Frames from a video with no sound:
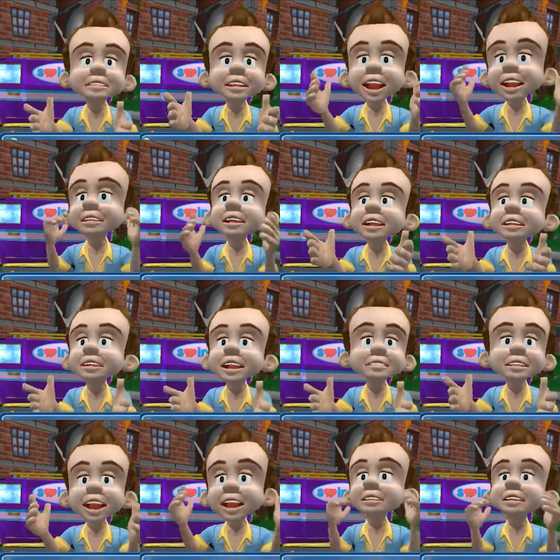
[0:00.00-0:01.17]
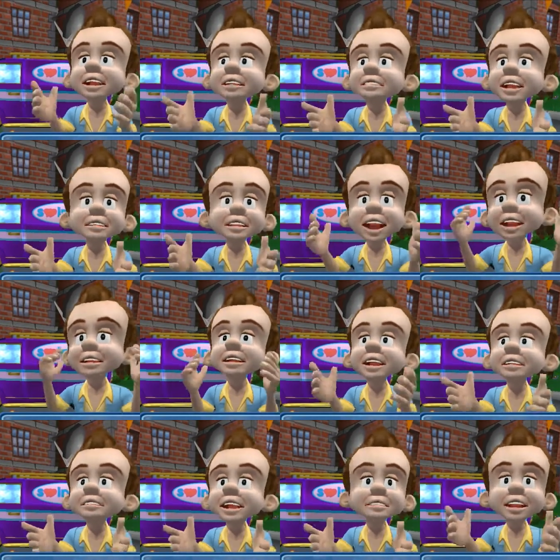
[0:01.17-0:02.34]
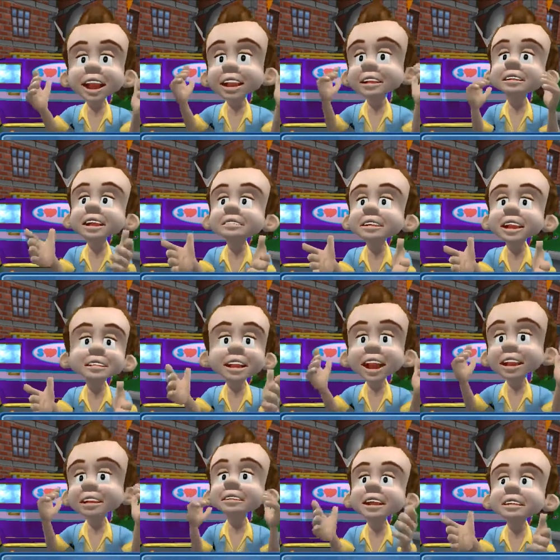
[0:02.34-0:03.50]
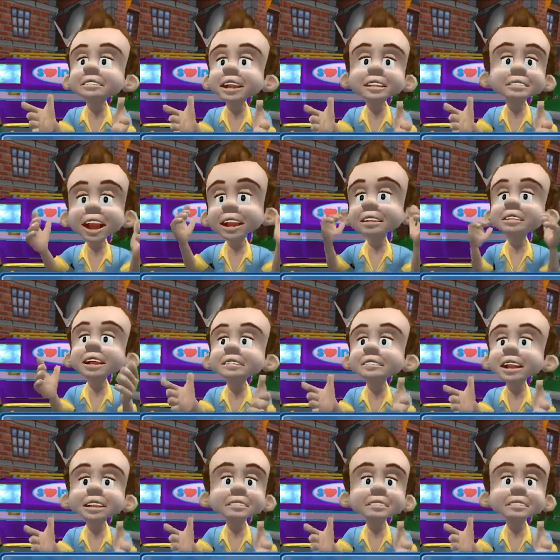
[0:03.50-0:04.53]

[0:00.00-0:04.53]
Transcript: I don't think I'm exaggerating when I say you changed the face of doggy style as we know it